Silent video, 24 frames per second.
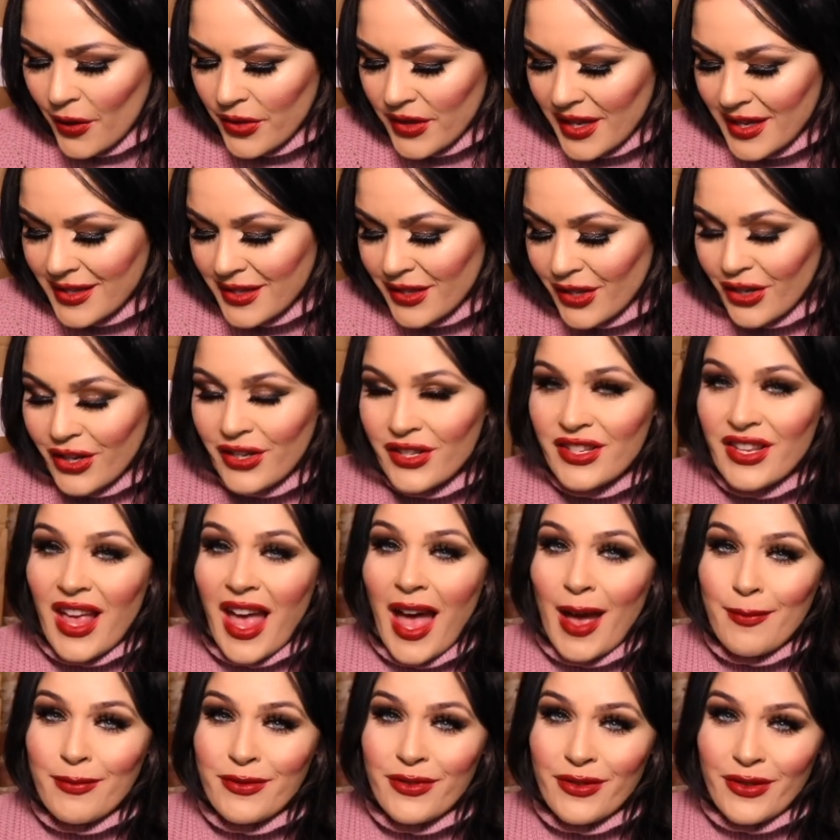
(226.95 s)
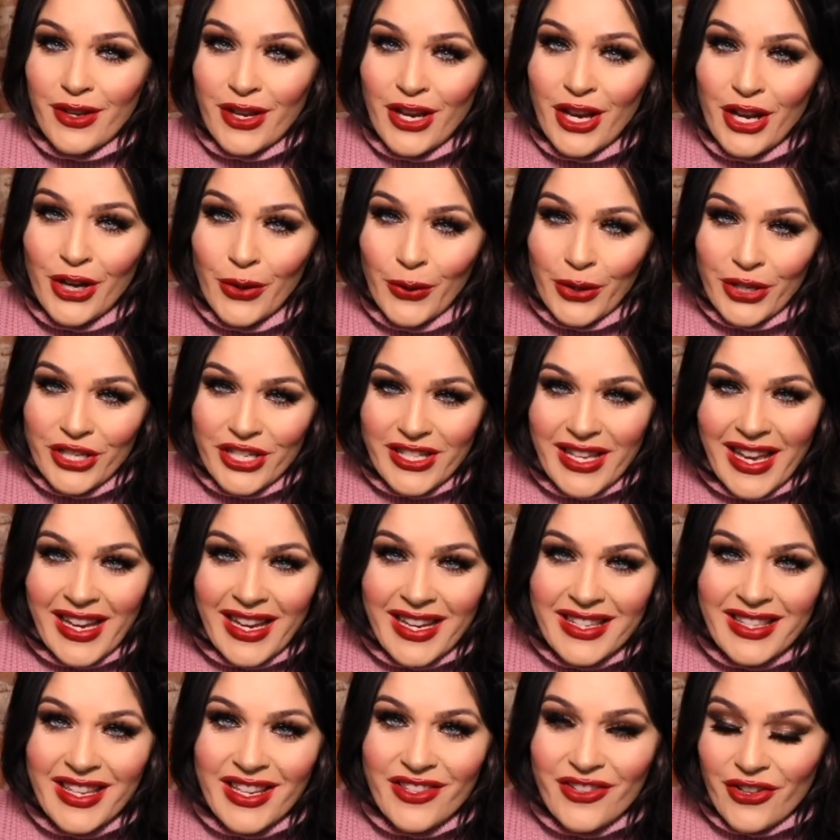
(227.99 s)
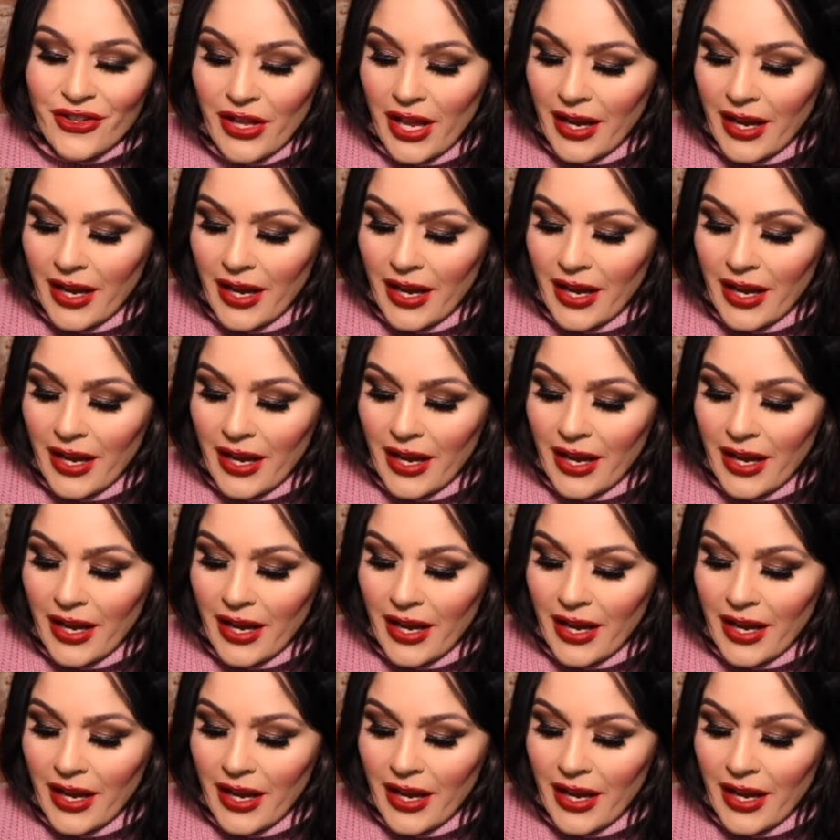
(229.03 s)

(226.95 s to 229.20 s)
These look absolutely gorgeous. I guess these are